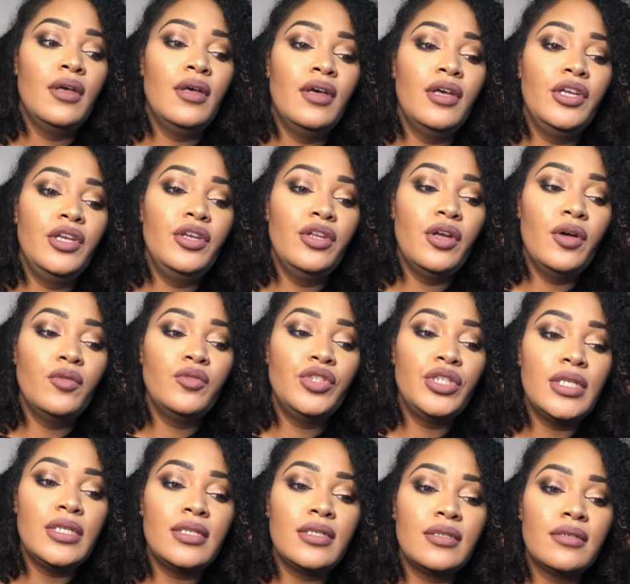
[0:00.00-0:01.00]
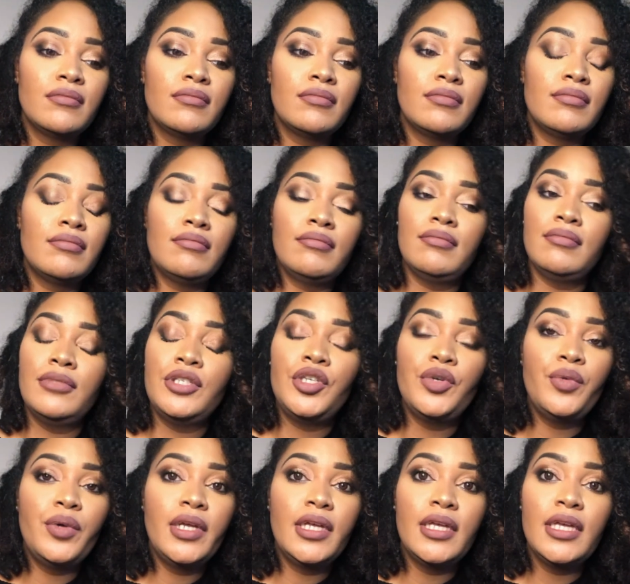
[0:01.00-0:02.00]
you know, just
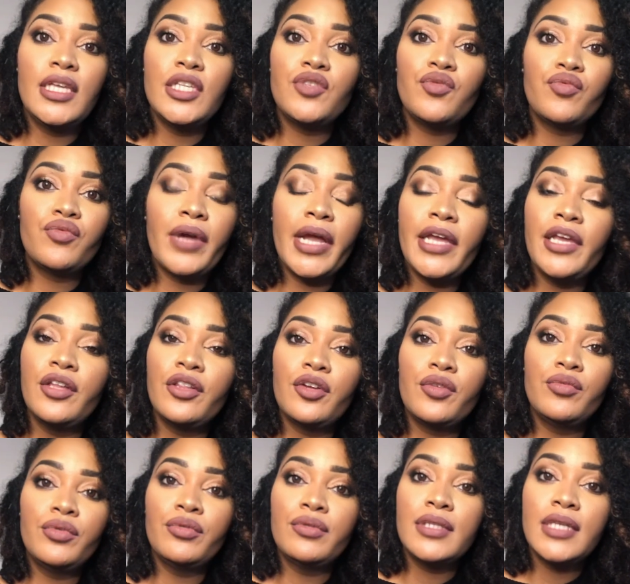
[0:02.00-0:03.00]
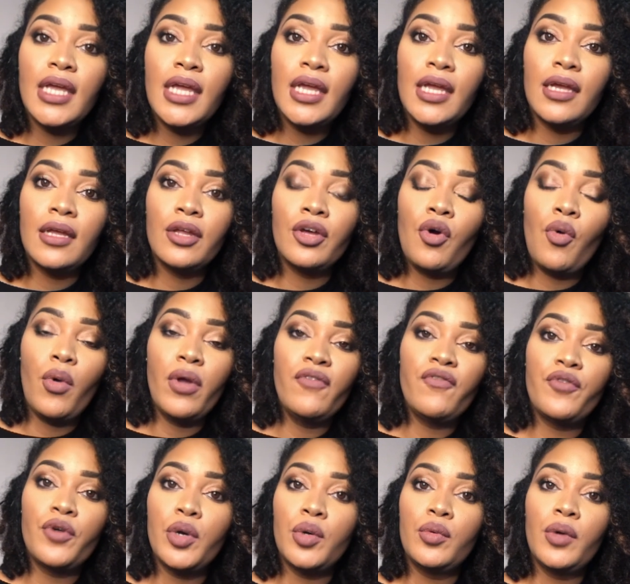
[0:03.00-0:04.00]
doing his regular routine, going
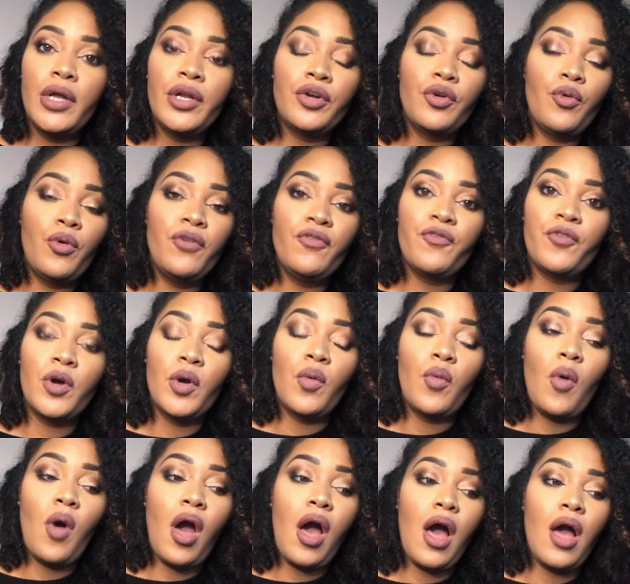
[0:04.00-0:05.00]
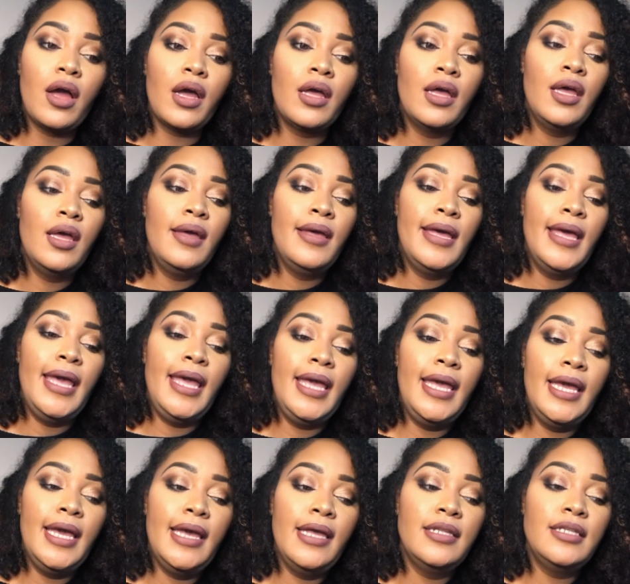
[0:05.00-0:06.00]
for a run or going for a walk.
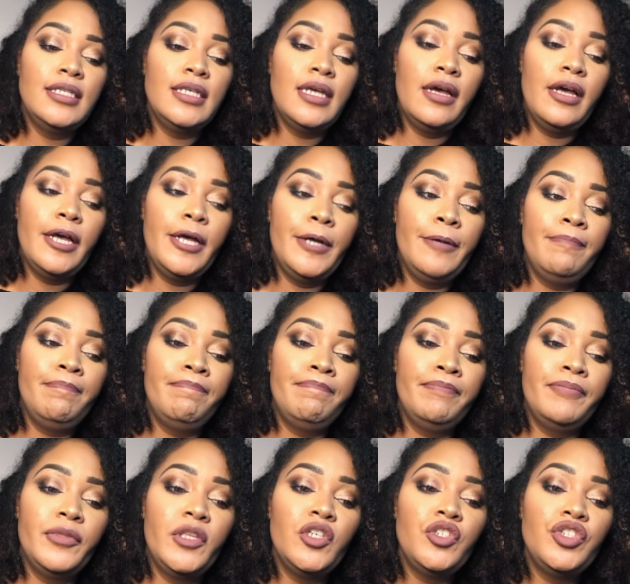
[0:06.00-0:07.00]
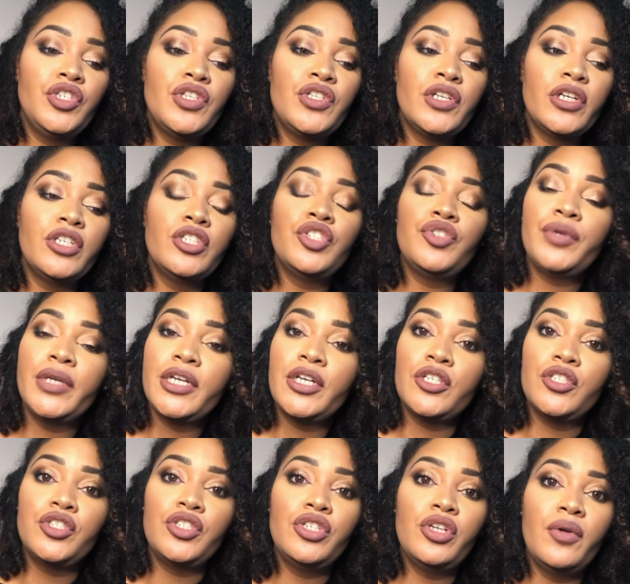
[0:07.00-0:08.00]
And there's just certain
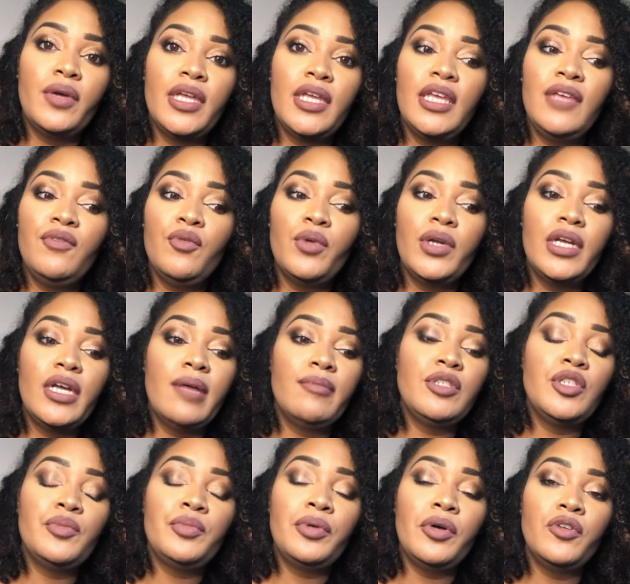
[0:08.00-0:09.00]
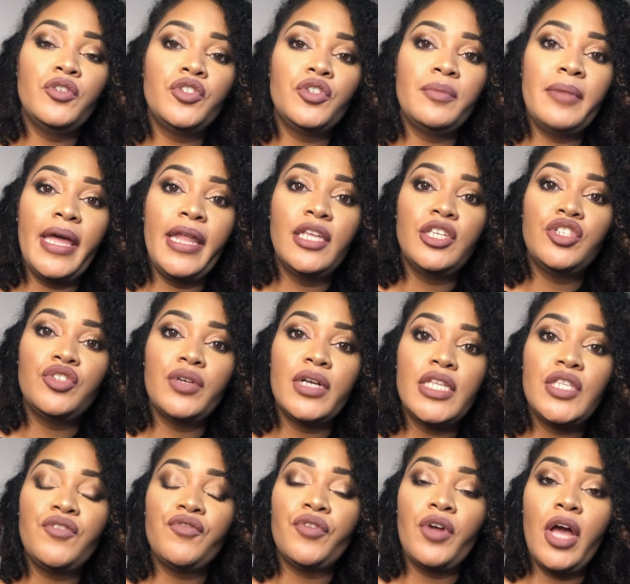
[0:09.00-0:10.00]
triggers, you know, even when it comes to post-traumatic
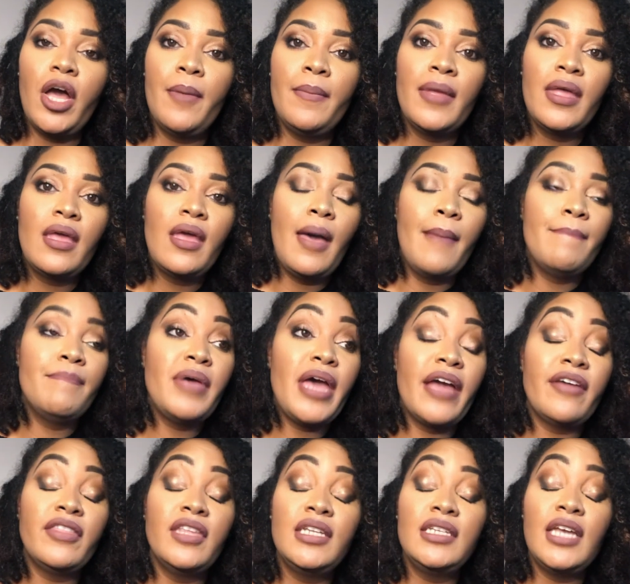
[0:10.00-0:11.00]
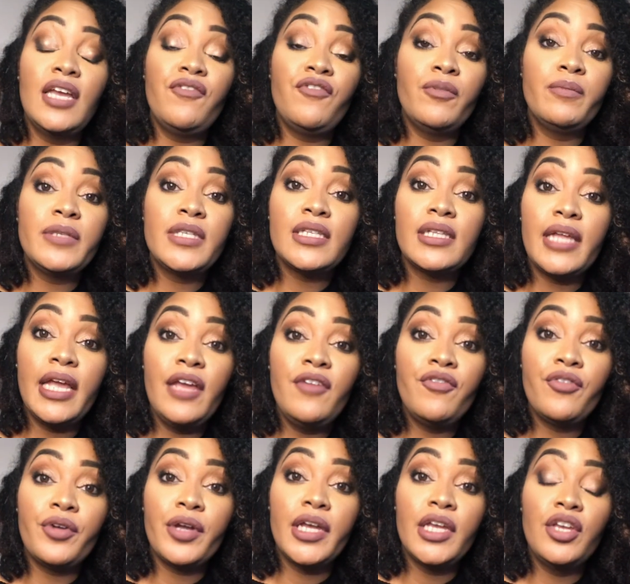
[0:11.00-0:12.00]
stress from back in the day from
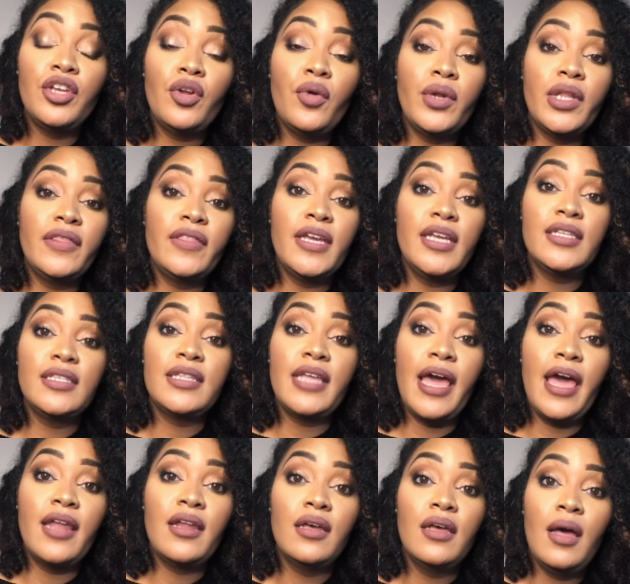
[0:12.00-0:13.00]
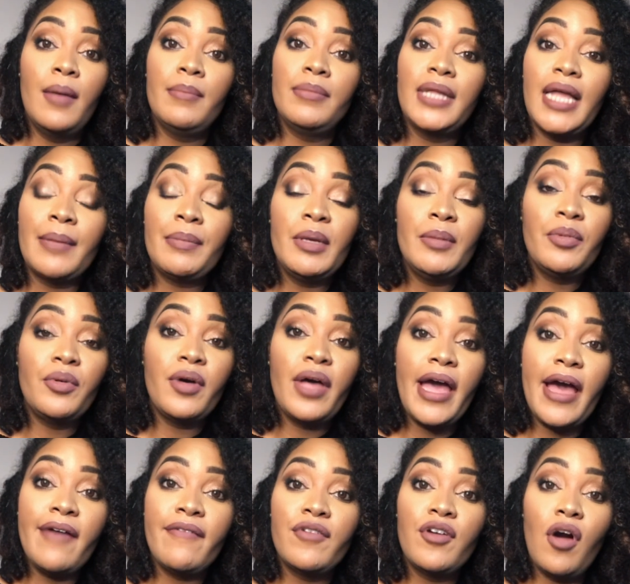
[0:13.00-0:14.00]
slavery, you know, the things that Black people
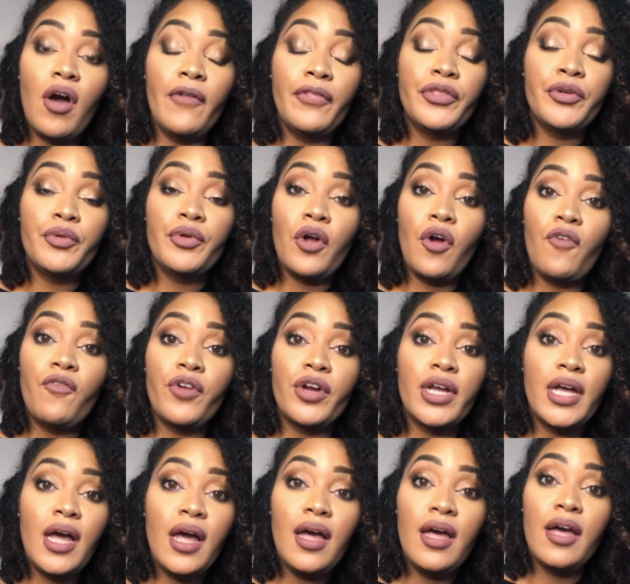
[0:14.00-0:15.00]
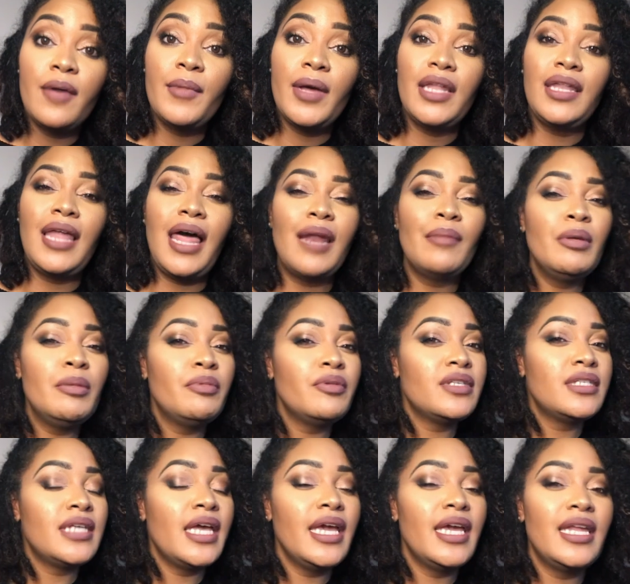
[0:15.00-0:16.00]
have gone through and overcome. A lot of people
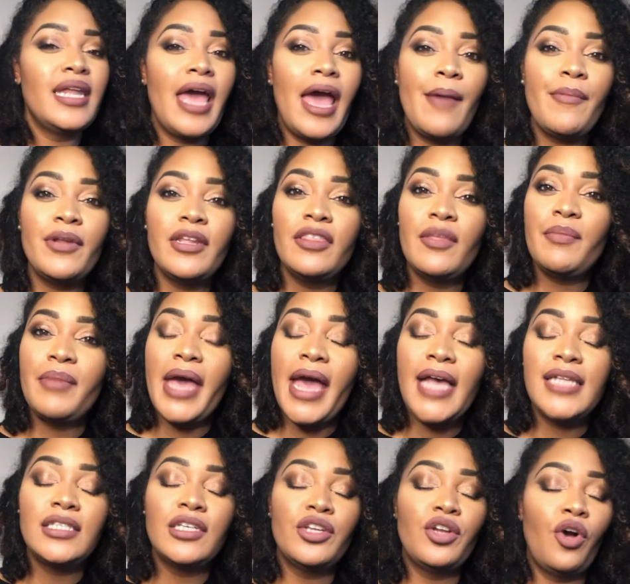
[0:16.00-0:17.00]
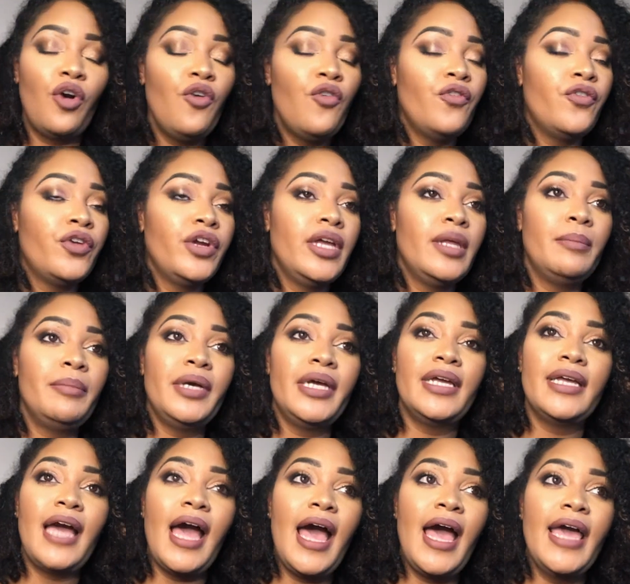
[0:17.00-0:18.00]
say it happened in the past, get over it.
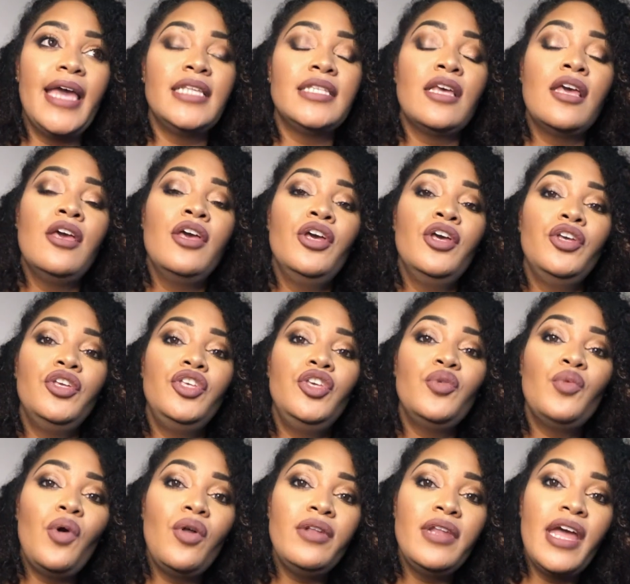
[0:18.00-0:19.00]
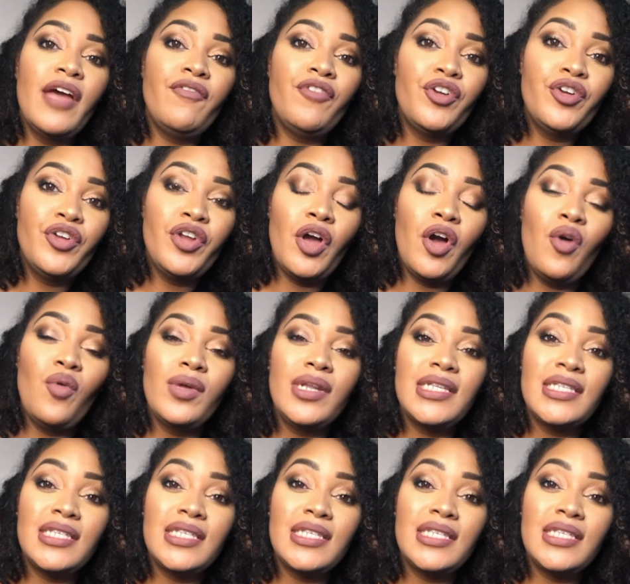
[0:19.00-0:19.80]
But guys, you will never know what it's